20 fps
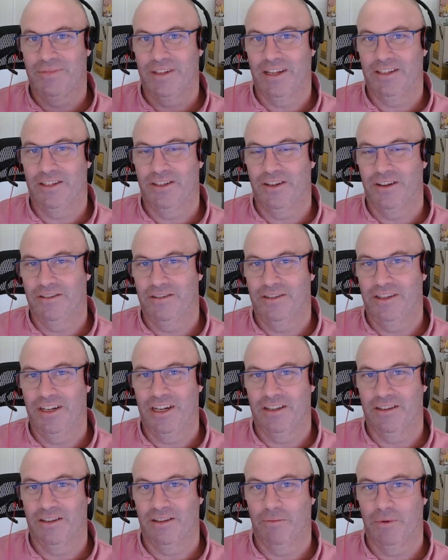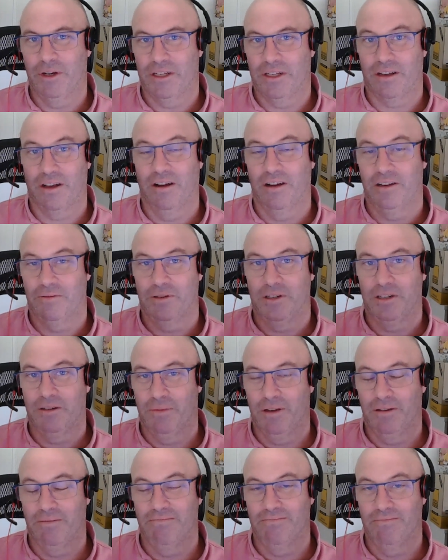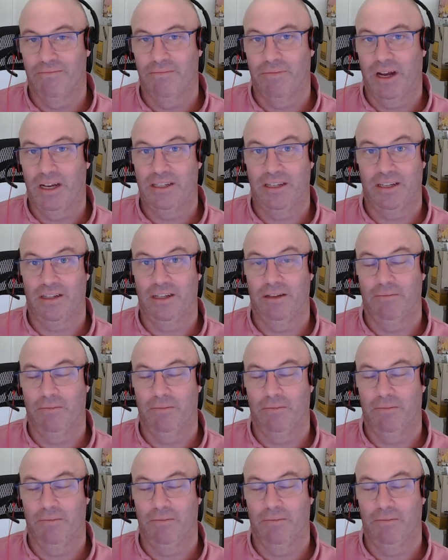and certain cities on the west coast which have been basically